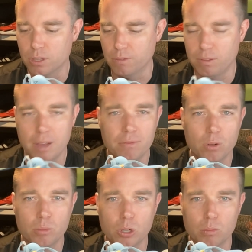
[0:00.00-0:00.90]
the Flight
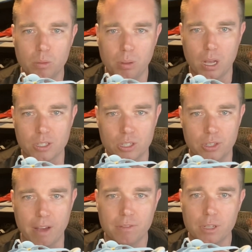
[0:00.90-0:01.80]
Foam Turbo Plus is
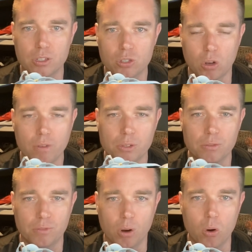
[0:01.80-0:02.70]
definitely a softer
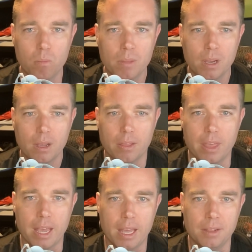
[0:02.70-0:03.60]
foam
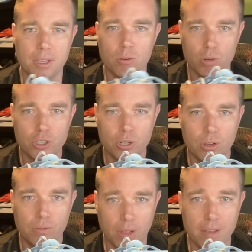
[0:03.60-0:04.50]
than the original
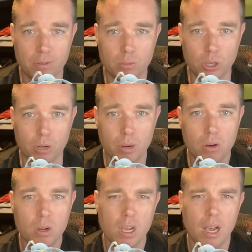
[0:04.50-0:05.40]
Flight Foam Turbo.